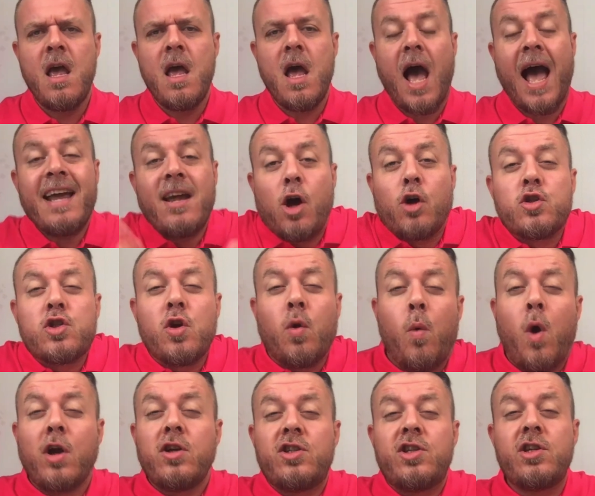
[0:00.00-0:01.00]
I also
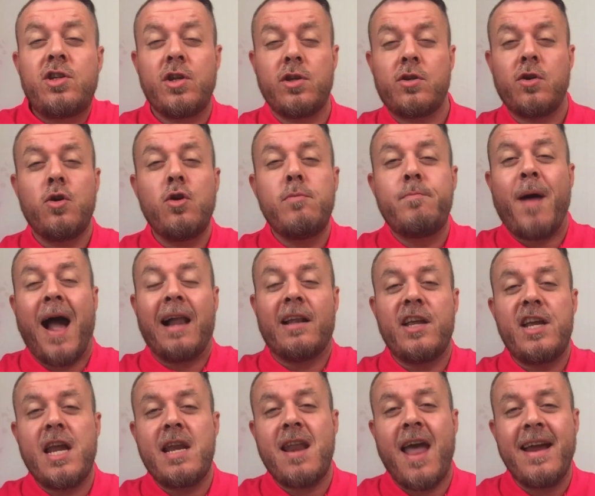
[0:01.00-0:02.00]
wanted to do Bali
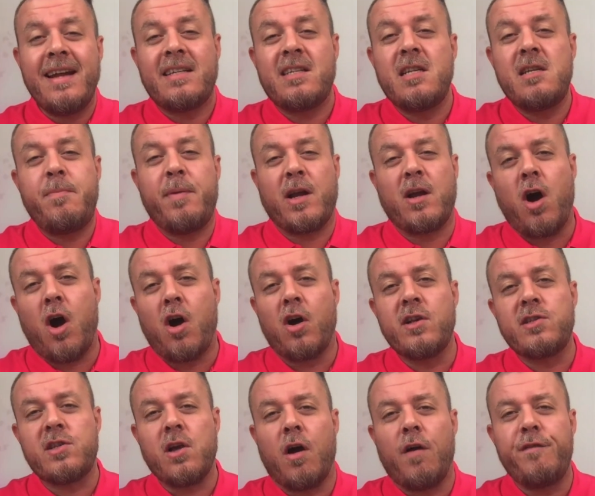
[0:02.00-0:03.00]
United
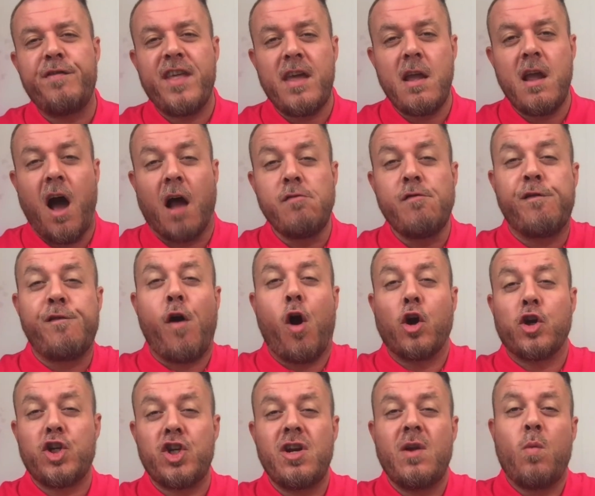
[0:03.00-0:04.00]
because of the
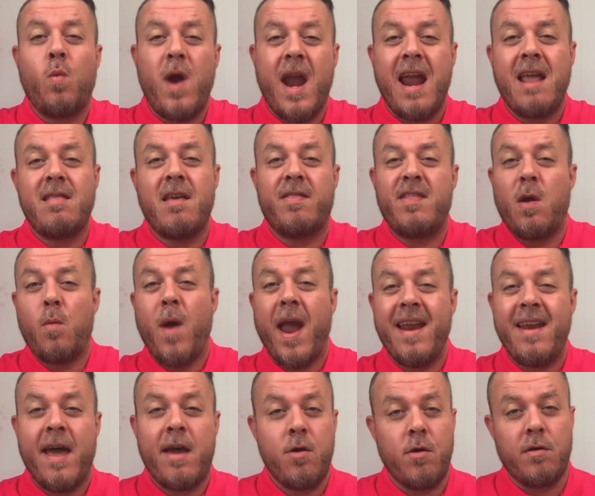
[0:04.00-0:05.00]
unfortunate way that they went
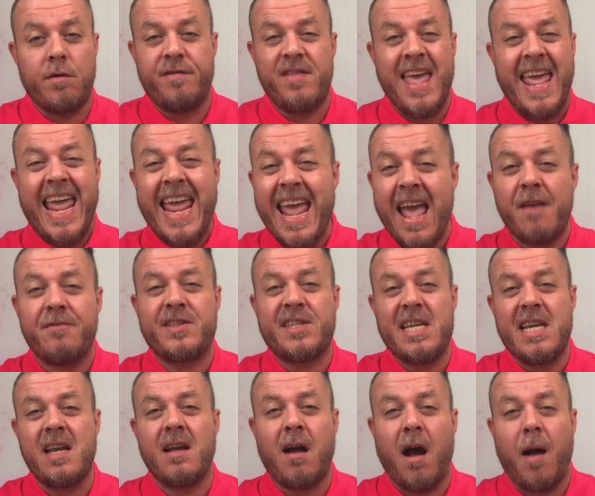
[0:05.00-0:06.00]
out of the
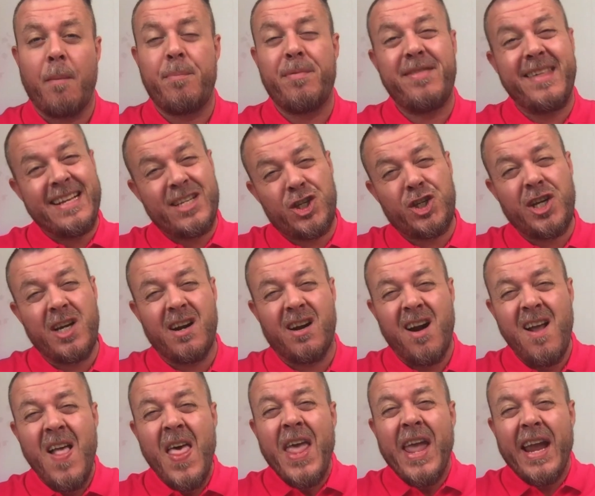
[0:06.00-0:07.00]
AFC Cup this year
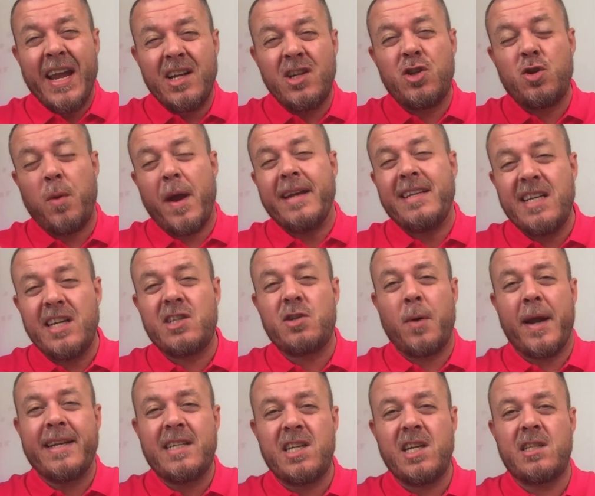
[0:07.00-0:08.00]
in
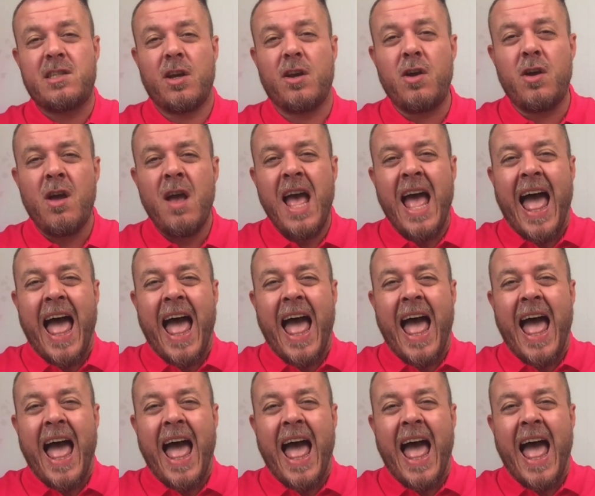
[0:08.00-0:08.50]
2022.